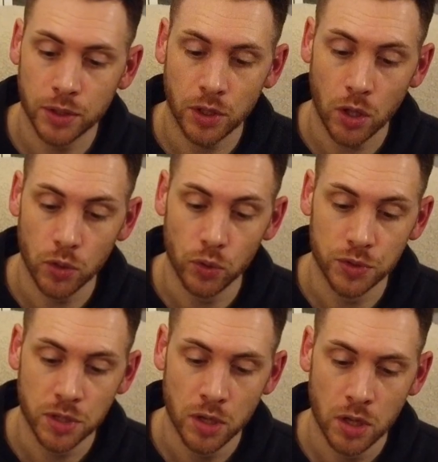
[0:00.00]
So we
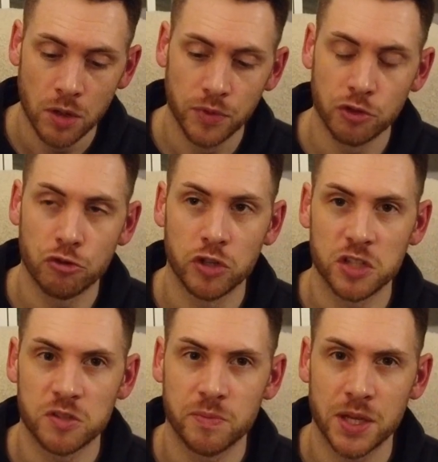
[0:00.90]
only have
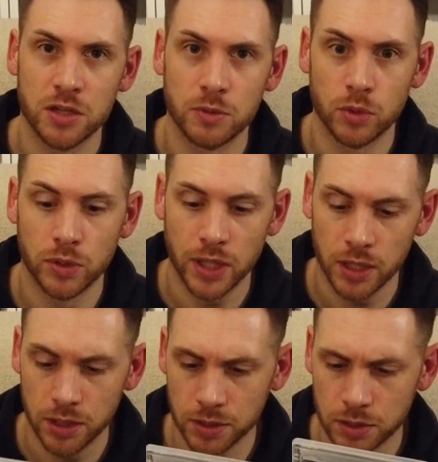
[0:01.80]
expendable
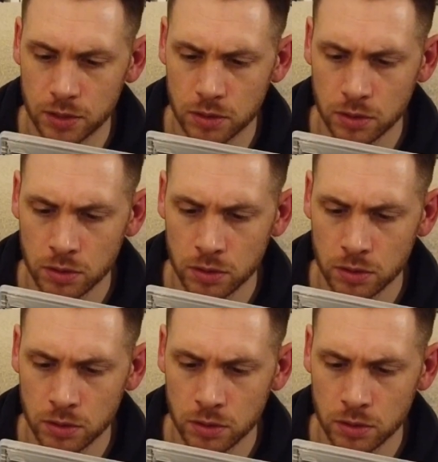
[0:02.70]
code.